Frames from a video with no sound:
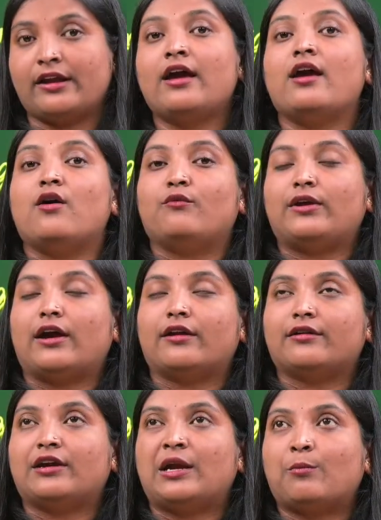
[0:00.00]
we are
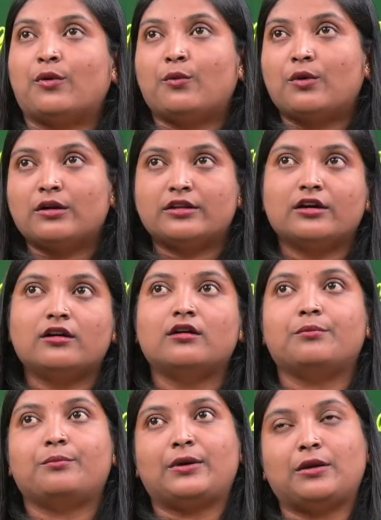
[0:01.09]
empower the
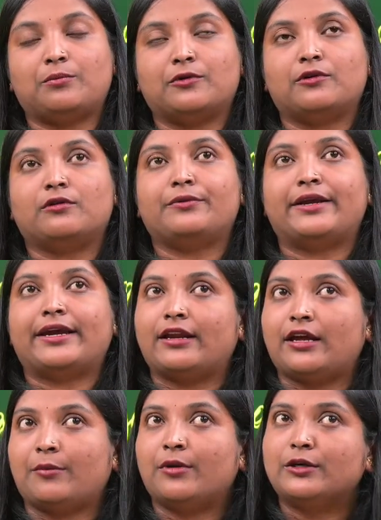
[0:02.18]
people, we can able
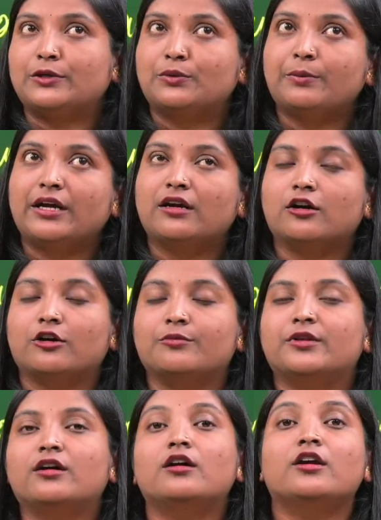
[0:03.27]
to be curb the
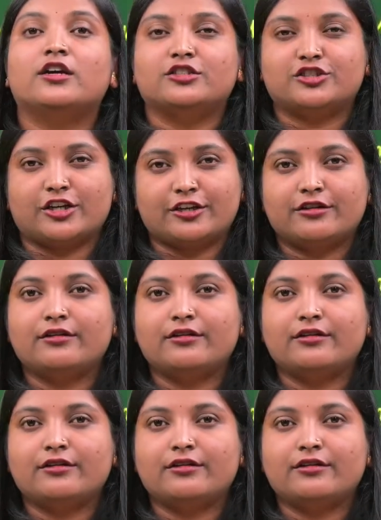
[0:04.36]
gender